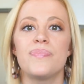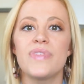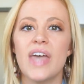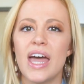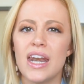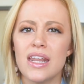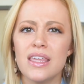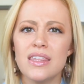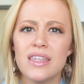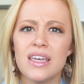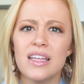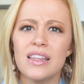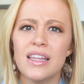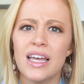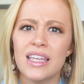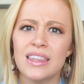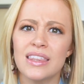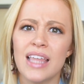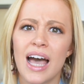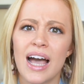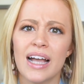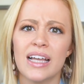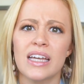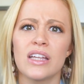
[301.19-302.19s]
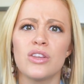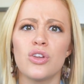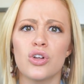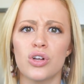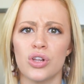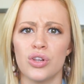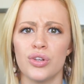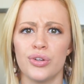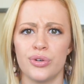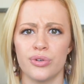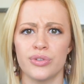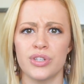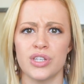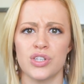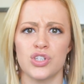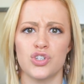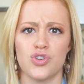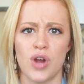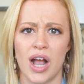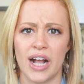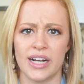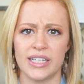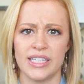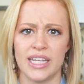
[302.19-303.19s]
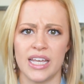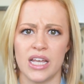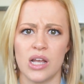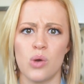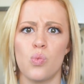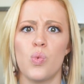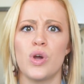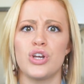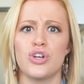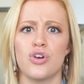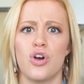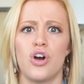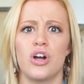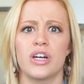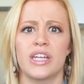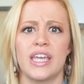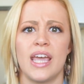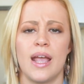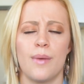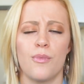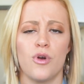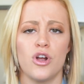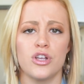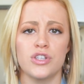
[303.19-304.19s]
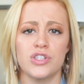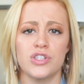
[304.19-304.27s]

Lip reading: Anything like that can look a little distracting when you're on camera.